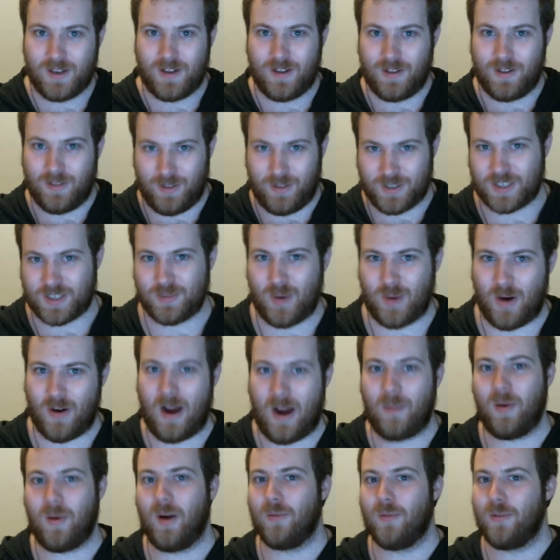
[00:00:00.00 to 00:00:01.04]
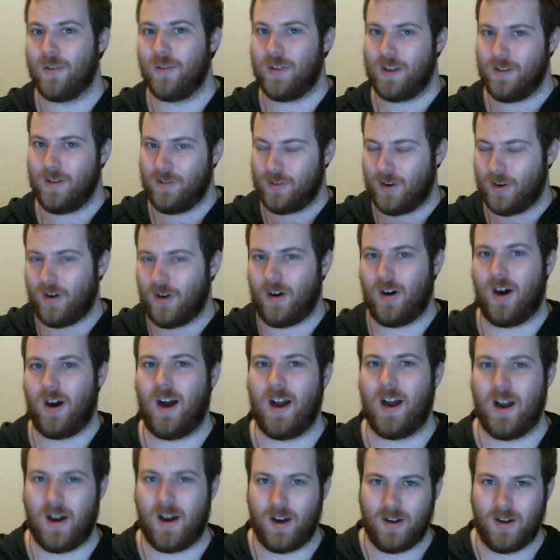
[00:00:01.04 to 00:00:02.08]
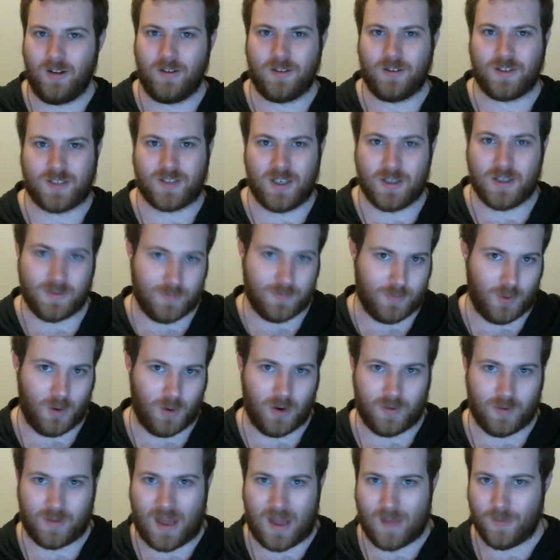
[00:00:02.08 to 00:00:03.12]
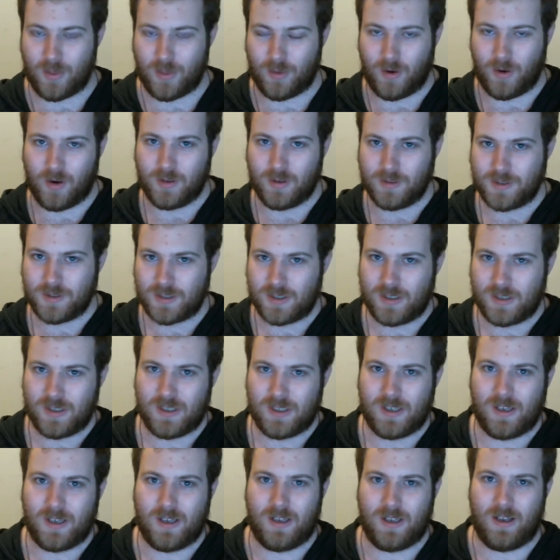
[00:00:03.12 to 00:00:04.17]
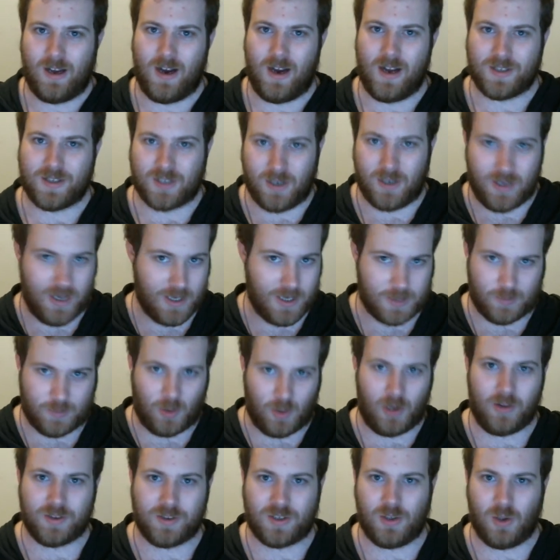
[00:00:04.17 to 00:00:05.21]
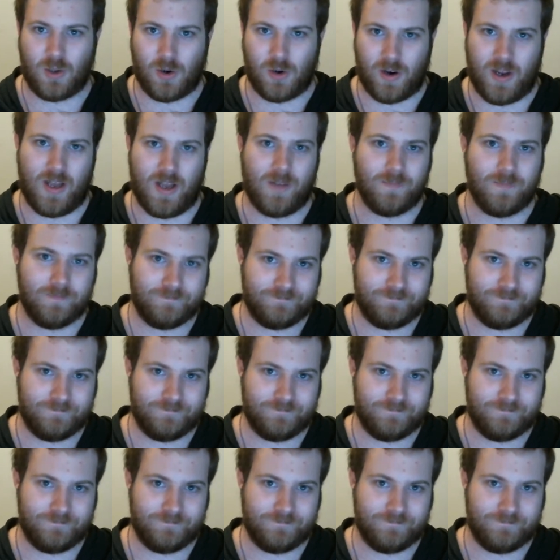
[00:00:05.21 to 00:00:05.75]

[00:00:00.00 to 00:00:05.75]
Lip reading: This is my wrap up for the entire season 4 of Game of Thrones. So yeah, spoilers galore ahead.